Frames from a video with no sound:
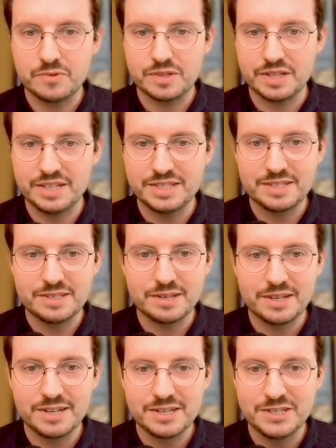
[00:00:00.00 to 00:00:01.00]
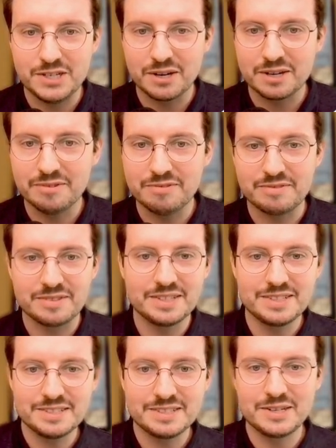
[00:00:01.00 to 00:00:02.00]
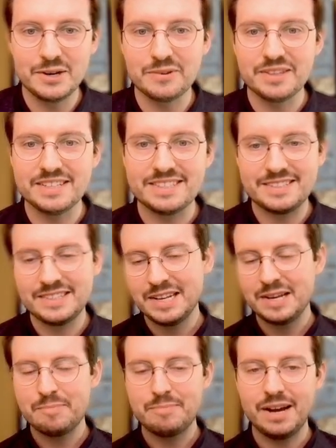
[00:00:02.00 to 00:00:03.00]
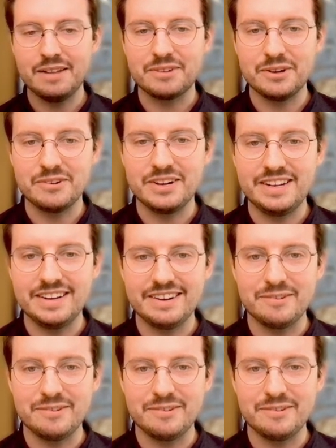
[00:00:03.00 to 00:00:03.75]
this chunk of code, this pile of code right here.